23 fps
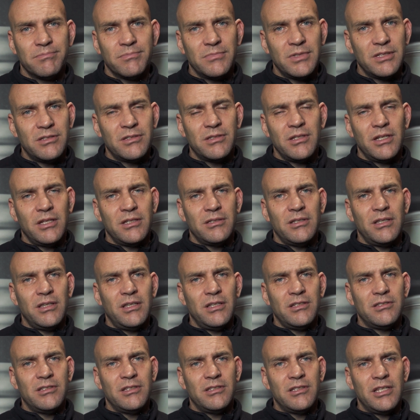
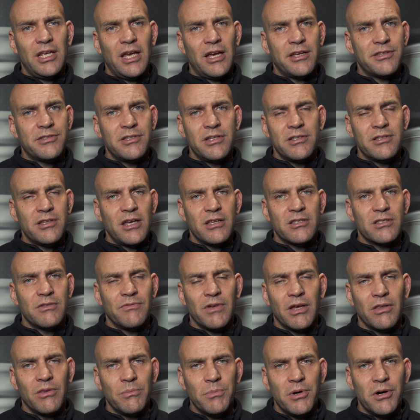This is the acid test of
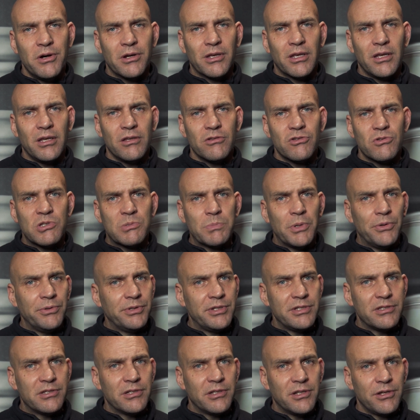how the market has
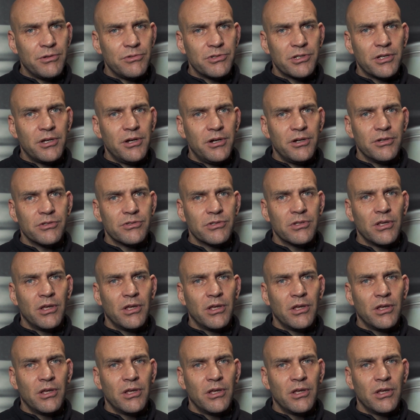responded to those cars.